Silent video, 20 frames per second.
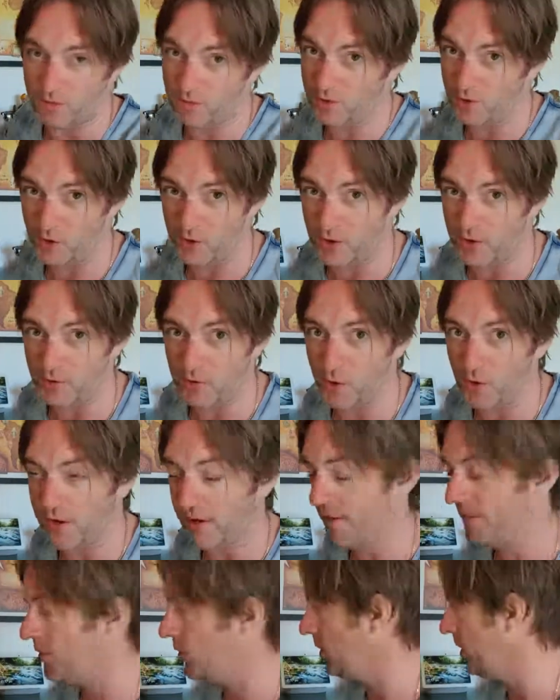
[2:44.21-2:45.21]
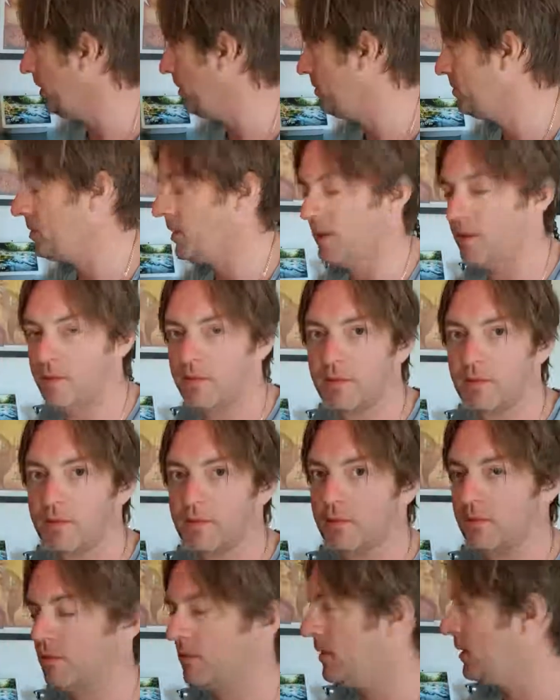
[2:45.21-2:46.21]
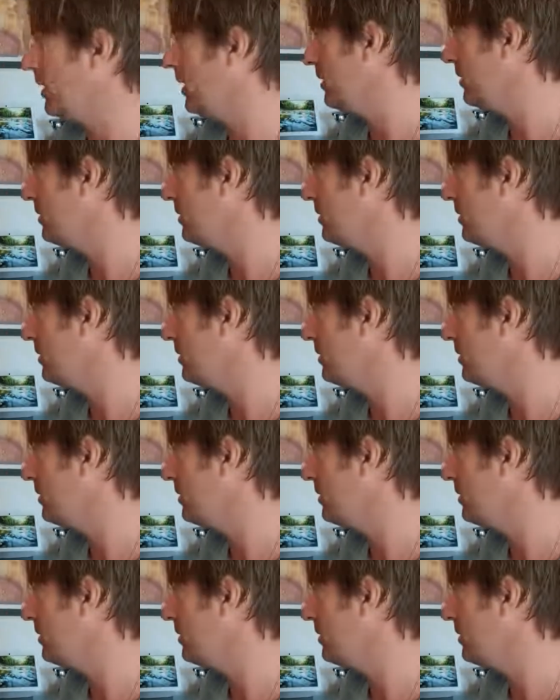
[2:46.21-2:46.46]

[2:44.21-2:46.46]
going to ruin it for you, but yeah,